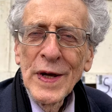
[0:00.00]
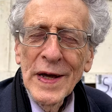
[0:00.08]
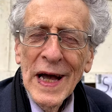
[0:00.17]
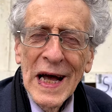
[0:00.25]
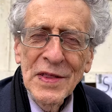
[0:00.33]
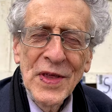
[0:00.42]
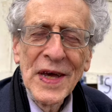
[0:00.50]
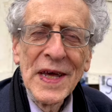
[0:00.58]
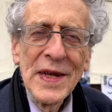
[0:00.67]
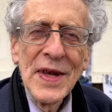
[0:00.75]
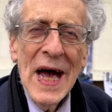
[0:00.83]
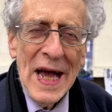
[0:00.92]
we had
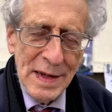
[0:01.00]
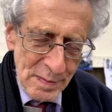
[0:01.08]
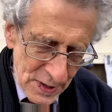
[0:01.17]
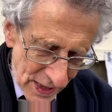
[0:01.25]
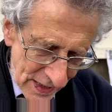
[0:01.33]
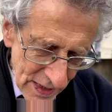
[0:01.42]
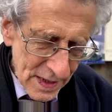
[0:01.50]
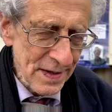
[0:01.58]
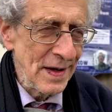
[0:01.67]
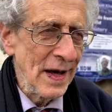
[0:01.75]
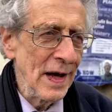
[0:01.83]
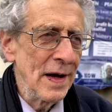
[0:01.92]
the names in,